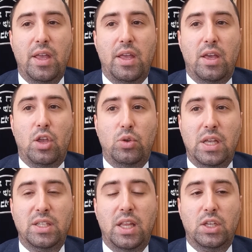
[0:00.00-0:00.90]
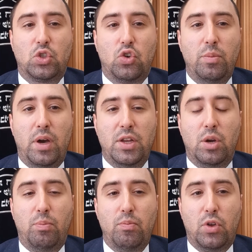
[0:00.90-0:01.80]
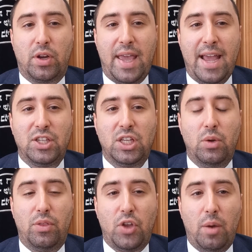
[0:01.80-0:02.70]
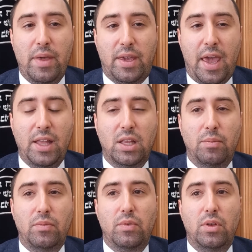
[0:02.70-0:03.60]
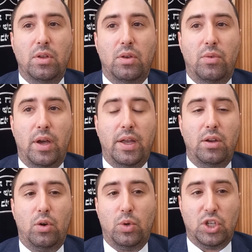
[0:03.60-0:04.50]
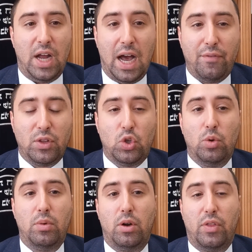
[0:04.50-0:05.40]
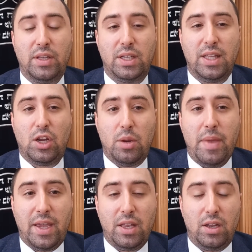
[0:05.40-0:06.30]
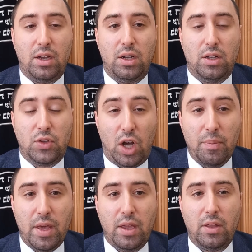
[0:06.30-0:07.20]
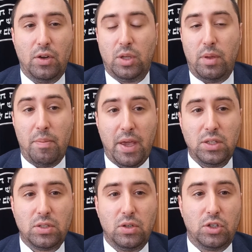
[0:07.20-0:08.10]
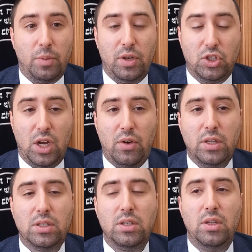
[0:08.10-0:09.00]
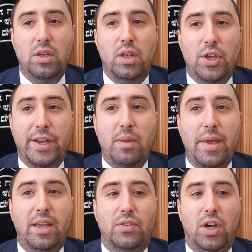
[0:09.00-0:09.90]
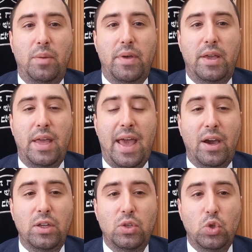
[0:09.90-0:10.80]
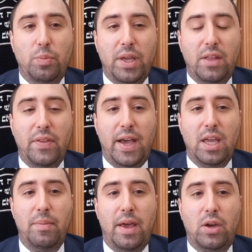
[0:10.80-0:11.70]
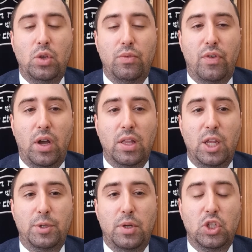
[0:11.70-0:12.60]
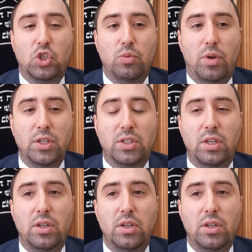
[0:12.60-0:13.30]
You're designated as Truma, and you're catching it with Tamei Kalim, right? Or which are Avatuma or things like that. You're going to make it Tamei, or Tamei Mace, or Tamei Sheretz. You're going to make it tamei. How could you do it biyadayim? How could you violate Shmeres Shumasi?